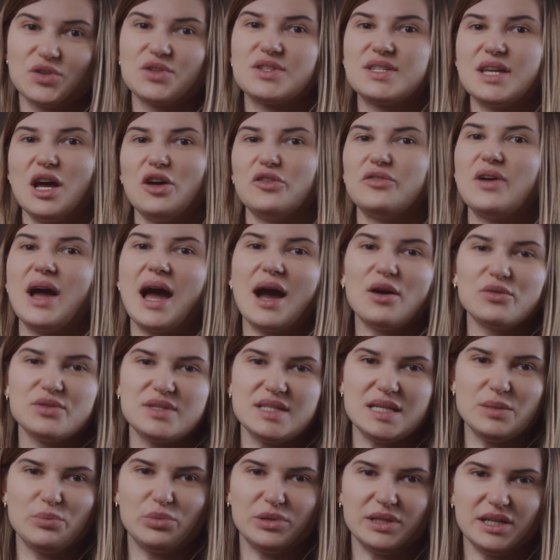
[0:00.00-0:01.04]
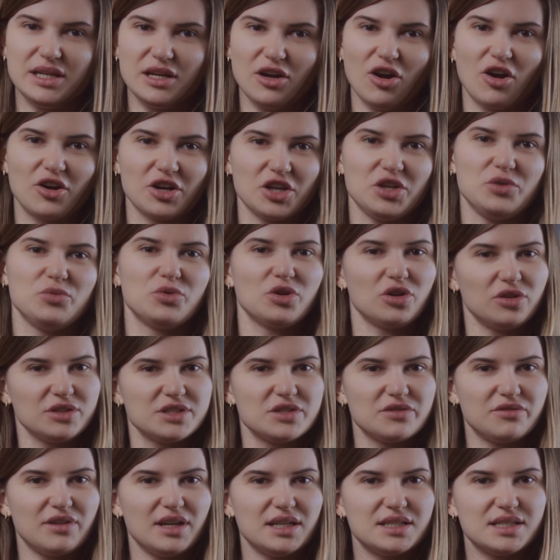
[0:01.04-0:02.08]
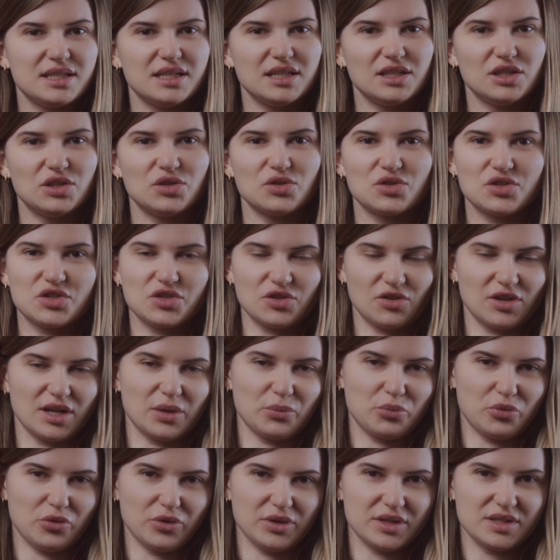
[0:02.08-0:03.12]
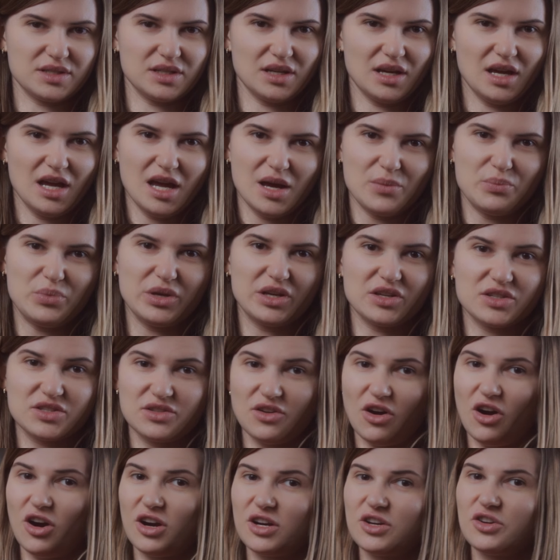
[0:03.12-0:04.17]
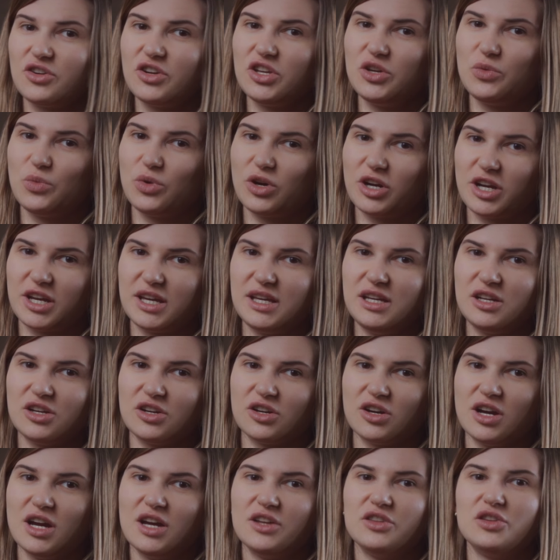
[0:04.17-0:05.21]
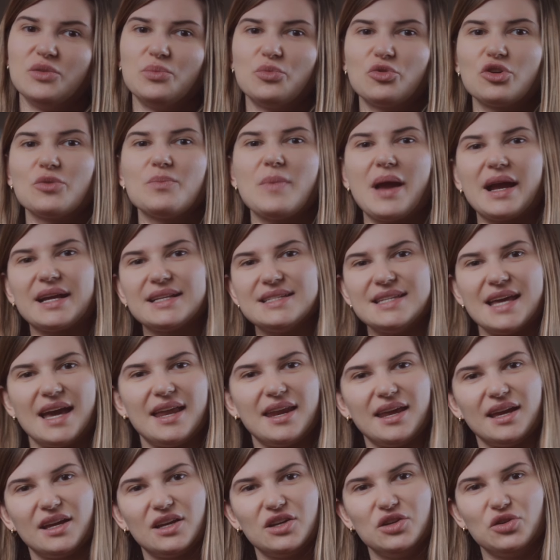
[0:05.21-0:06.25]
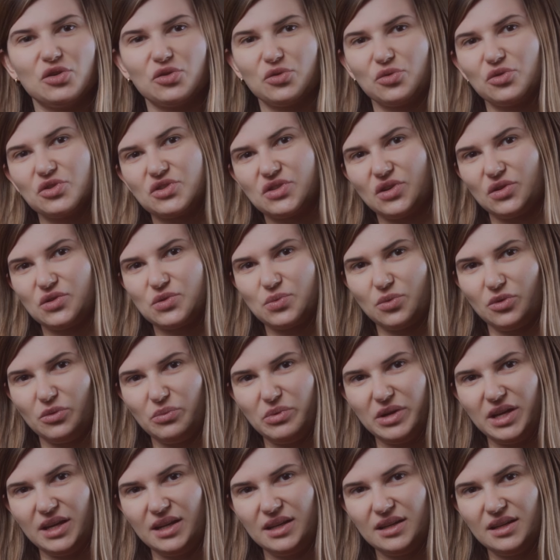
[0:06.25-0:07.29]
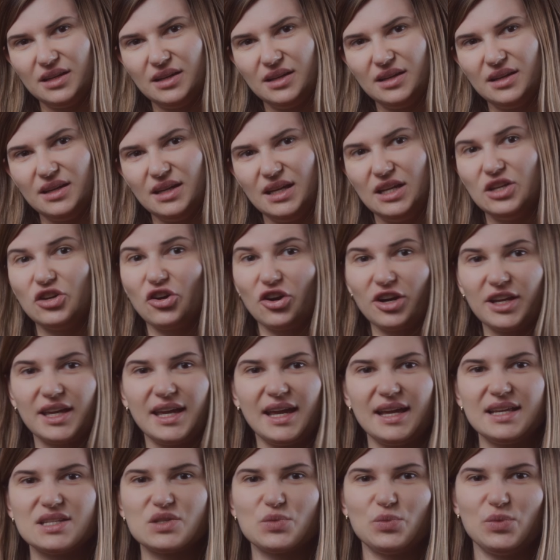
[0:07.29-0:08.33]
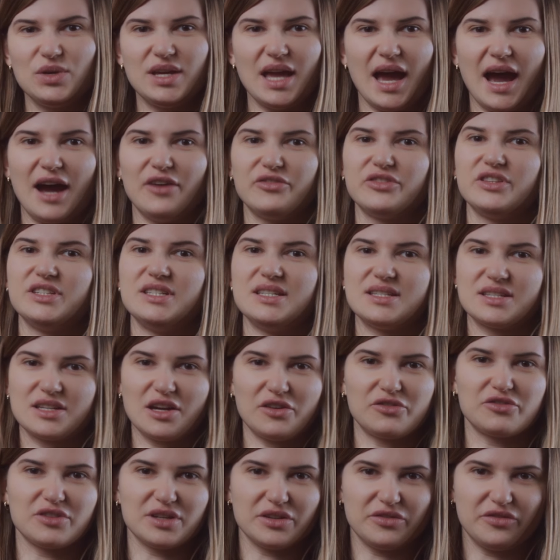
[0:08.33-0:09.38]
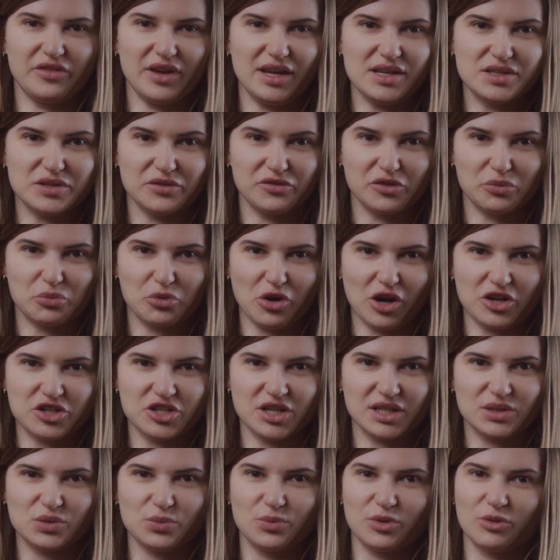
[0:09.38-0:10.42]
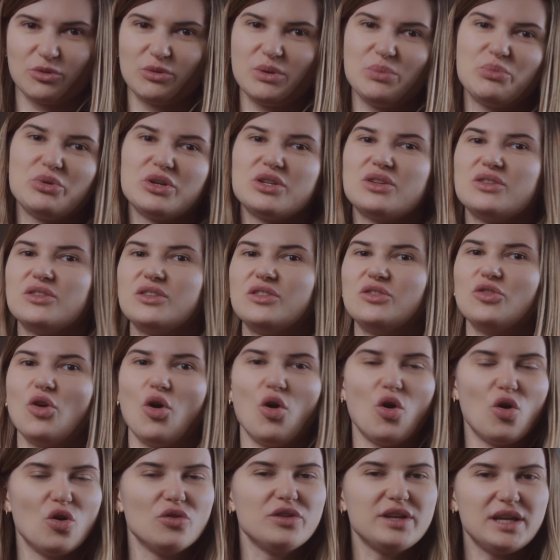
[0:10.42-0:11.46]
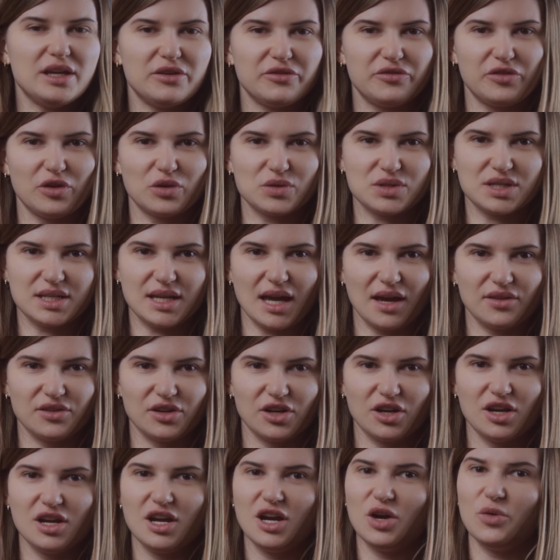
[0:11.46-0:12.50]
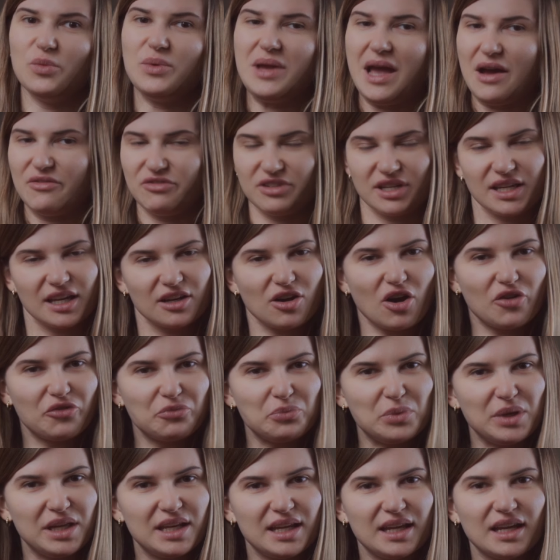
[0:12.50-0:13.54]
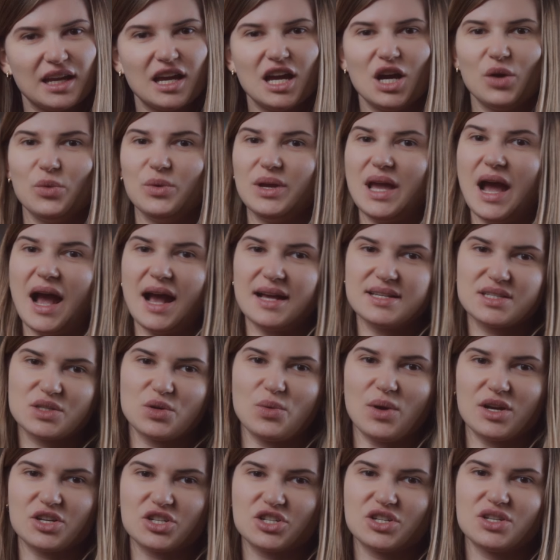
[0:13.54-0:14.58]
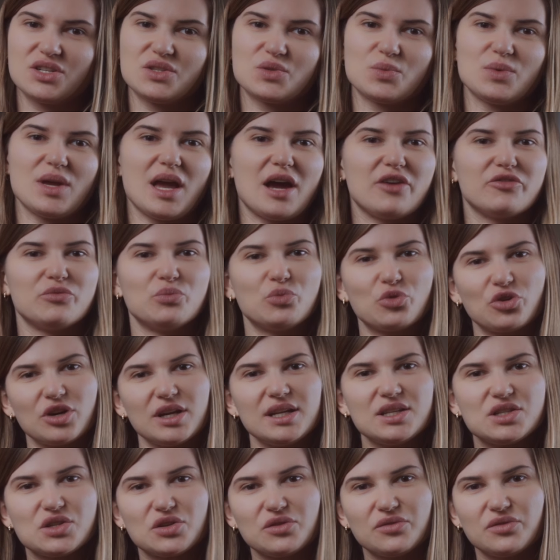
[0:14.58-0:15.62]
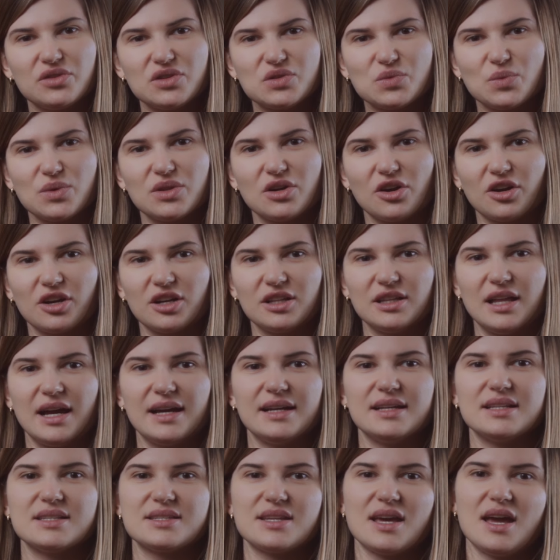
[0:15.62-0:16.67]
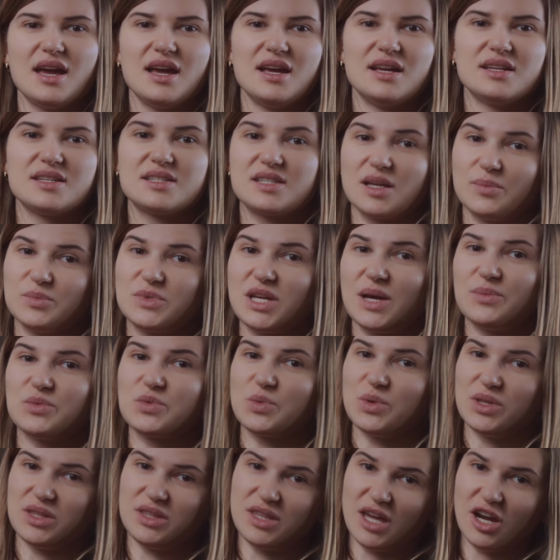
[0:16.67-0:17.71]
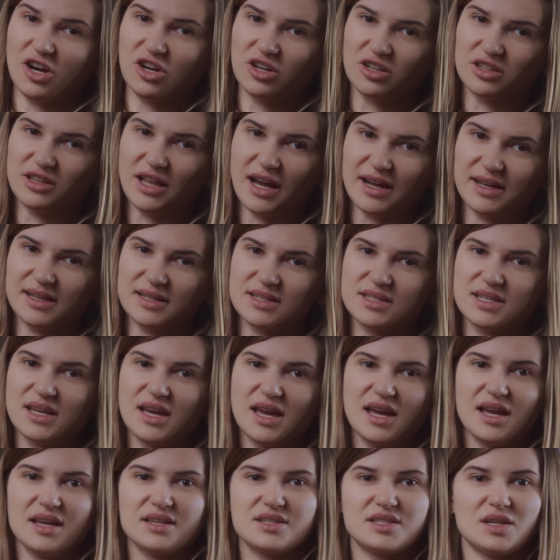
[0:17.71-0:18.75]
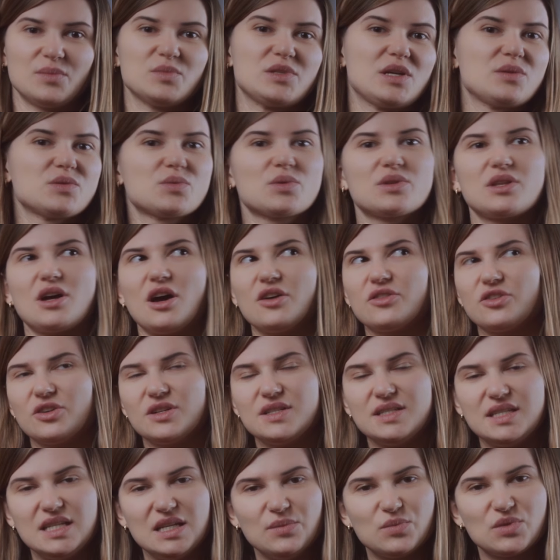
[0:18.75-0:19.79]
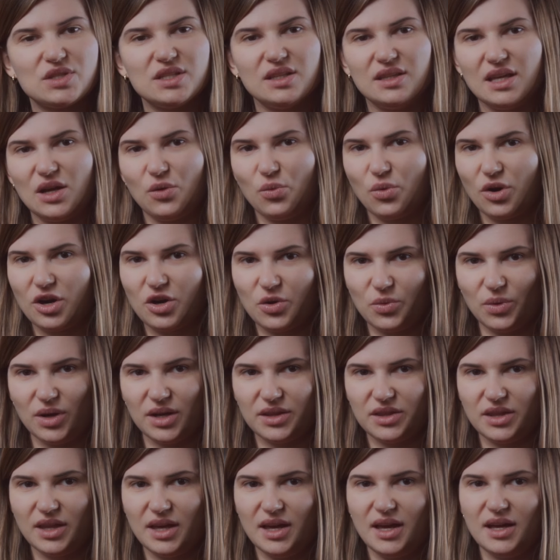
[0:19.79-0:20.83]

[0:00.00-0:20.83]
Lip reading: yourself, how deeply are you cultivating your starting point? Because the harder you work here, the more magnetic your results will be. In our case, we have the discovery phase of a project where we put all the info together. We have a kickoff meeting, we ask questions, we have more interviews with our clients, sometimes with their clients, sometimes with other teams that they work with,